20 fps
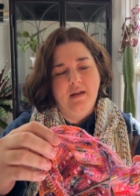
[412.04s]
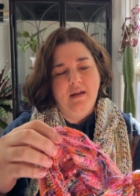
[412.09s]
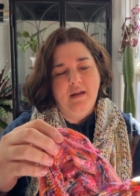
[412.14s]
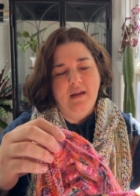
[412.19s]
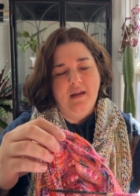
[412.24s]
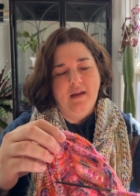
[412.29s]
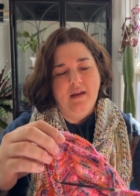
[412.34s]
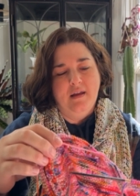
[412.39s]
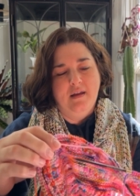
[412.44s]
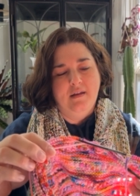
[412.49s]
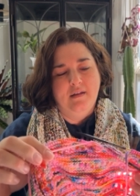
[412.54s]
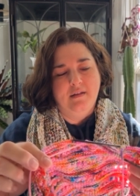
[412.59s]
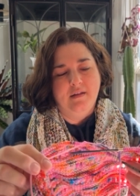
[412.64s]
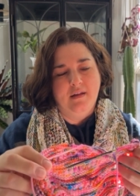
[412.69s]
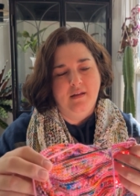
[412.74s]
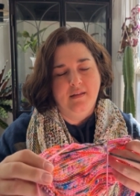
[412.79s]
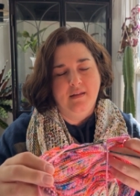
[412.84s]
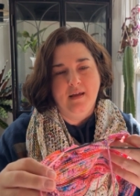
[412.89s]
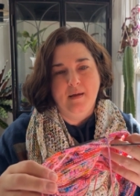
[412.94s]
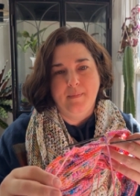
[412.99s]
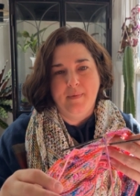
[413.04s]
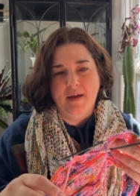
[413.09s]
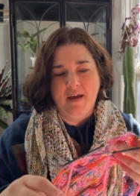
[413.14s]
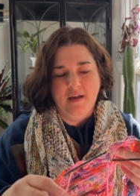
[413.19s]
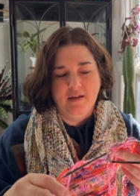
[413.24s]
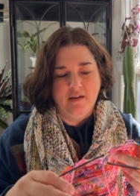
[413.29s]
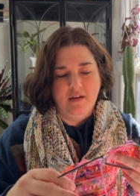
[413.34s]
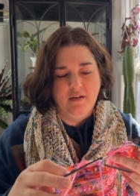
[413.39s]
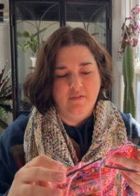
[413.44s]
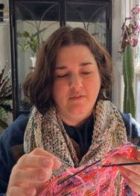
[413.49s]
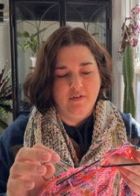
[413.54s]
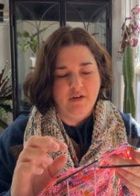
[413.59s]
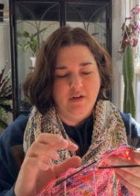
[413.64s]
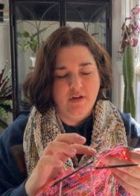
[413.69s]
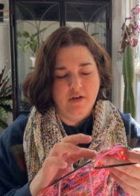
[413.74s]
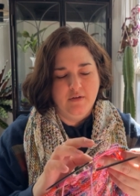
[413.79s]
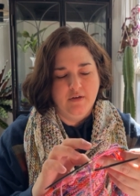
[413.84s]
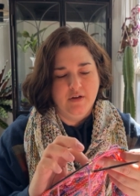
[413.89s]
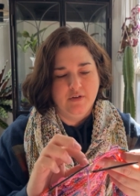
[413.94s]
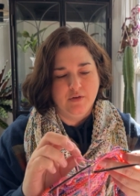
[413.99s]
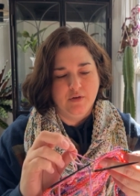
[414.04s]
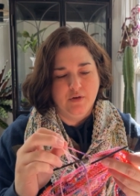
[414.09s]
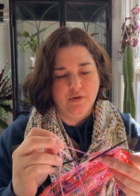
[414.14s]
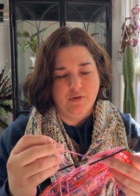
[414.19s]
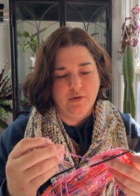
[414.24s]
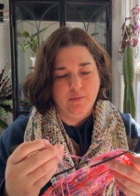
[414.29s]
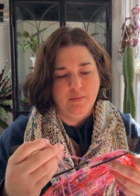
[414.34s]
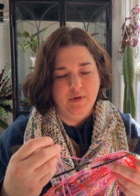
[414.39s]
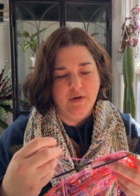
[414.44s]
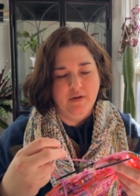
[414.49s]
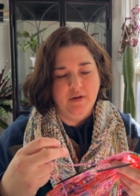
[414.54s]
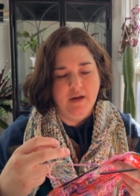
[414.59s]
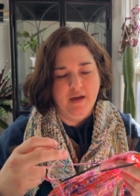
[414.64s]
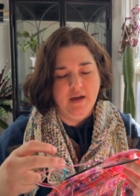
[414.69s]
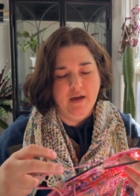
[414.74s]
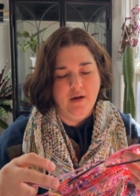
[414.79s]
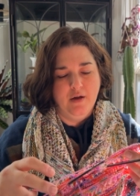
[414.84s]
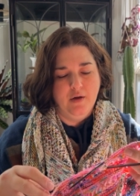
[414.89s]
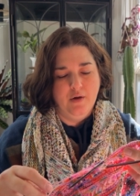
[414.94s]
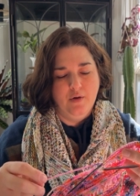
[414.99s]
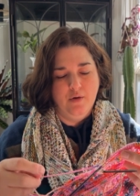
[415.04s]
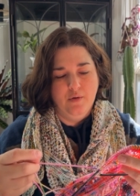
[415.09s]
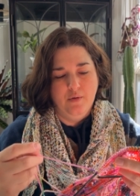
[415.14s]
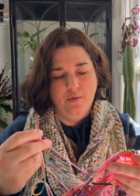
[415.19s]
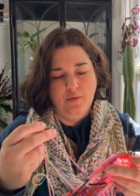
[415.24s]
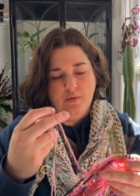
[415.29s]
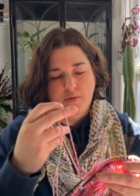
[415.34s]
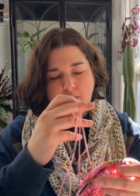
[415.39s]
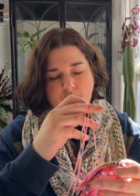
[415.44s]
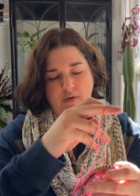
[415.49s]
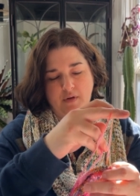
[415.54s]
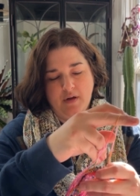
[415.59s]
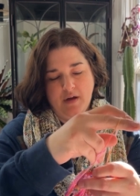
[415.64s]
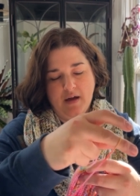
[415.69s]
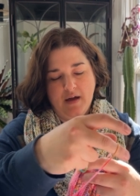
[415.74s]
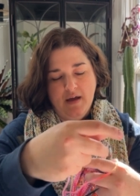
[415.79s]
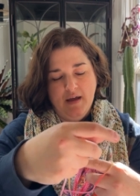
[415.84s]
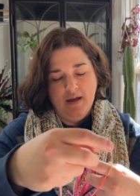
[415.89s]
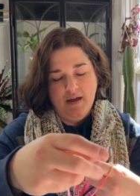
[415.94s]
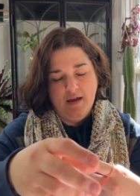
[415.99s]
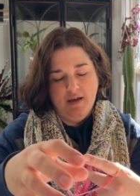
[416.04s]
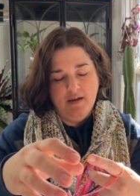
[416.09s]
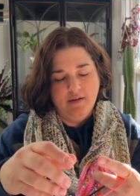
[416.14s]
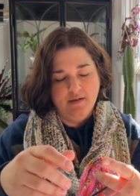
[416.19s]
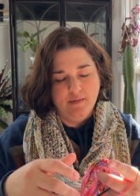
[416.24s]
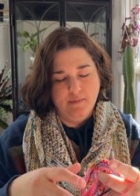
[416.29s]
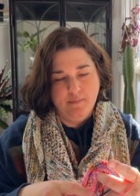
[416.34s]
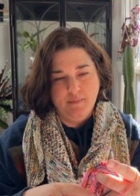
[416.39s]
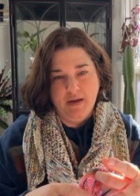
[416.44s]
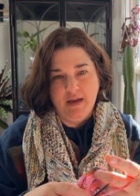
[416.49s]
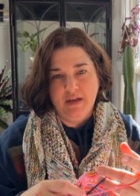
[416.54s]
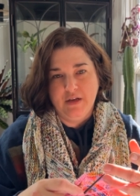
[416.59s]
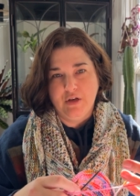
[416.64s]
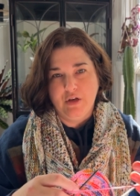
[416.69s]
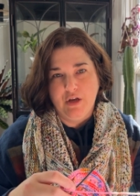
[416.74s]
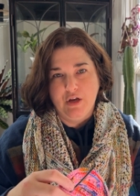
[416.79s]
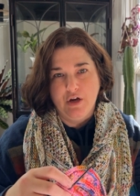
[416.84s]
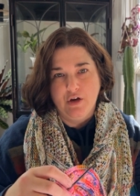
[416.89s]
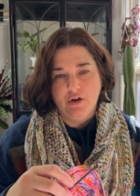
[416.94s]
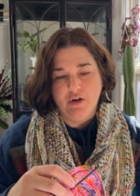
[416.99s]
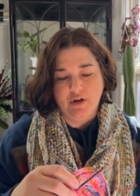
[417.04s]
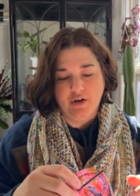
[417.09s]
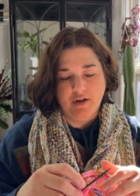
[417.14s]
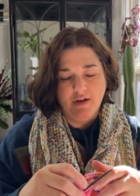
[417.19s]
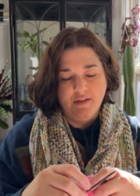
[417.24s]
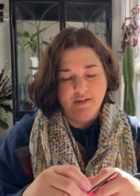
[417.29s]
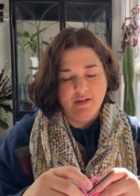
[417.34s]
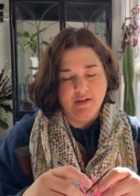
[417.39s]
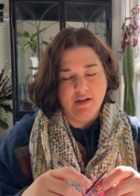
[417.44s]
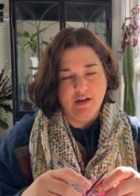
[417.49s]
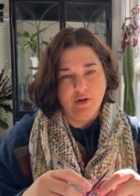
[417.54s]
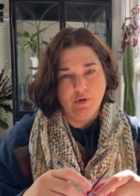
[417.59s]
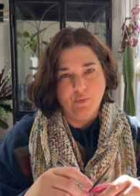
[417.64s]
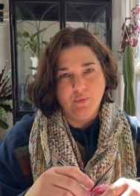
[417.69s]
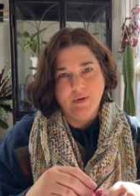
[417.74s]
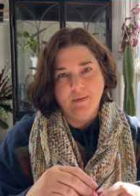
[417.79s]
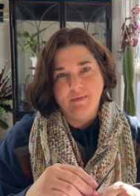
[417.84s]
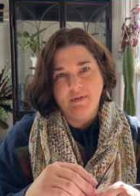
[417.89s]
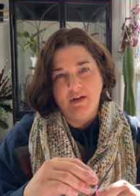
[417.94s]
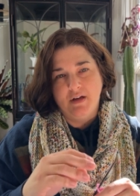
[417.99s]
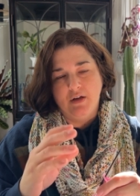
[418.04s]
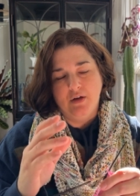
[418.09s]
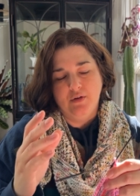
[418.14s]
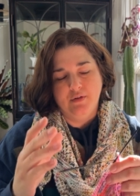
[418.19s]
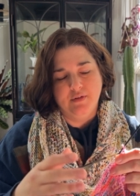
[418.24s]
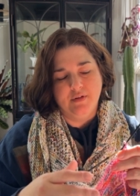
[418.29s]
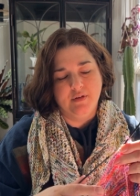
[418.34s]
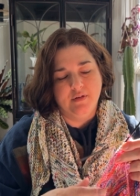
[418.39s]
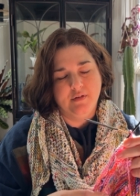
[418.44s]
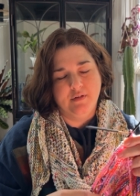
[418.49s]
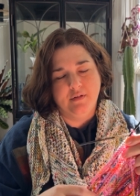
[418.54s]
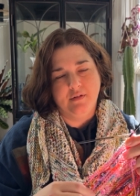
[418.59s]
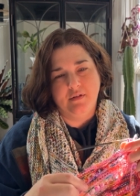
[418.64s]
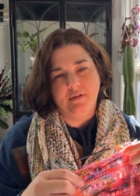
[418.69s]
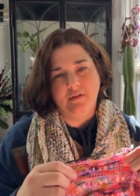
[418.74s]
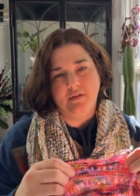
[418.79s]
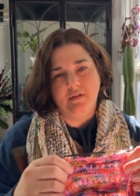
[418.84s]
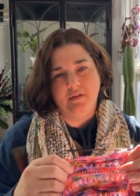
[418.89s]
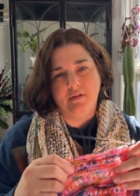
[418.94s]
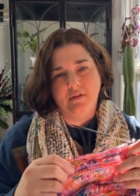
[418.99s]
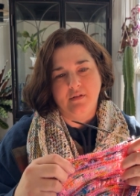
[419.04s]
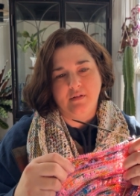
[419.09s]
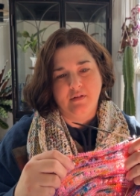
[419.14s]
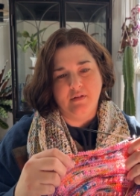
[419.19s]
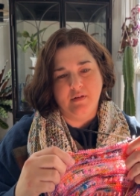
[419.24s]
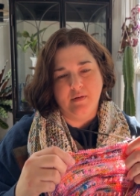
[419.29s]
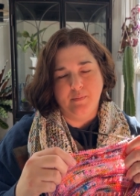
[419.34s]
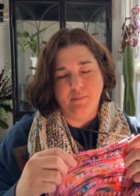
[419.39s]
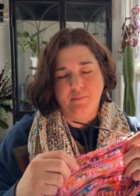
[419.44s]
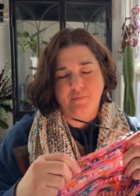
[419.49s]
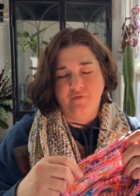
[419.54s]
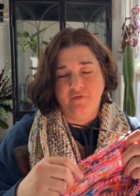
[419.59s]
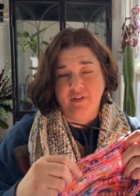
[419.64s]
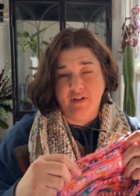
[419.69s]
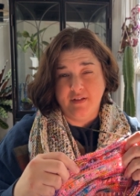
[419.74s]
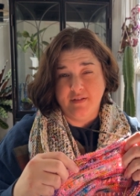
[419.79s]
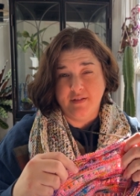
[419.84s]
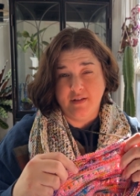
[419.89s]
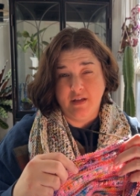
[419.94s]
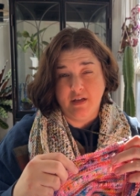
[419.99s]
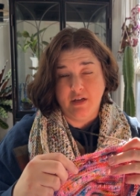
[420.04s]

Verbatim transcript: And in that packing video, I talked about how I had made an error and then I ripped out to fix that